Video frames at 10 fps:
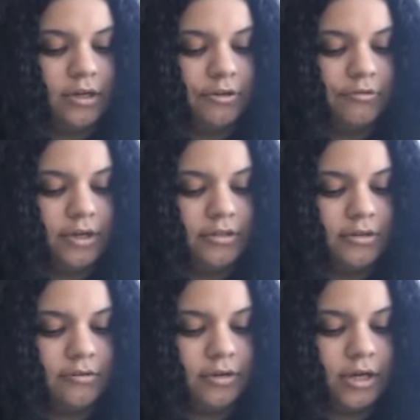In a gray
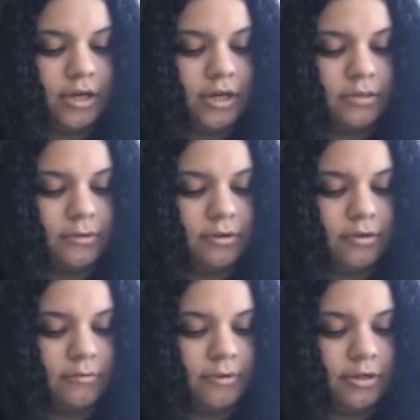stone
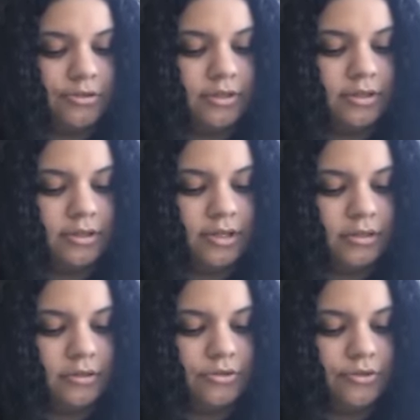hospital on
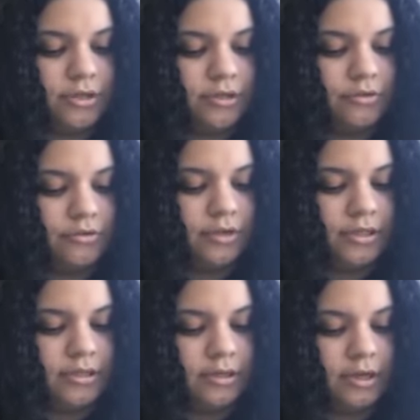110th Street in New
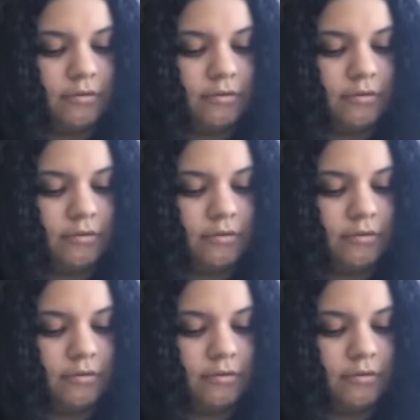York City,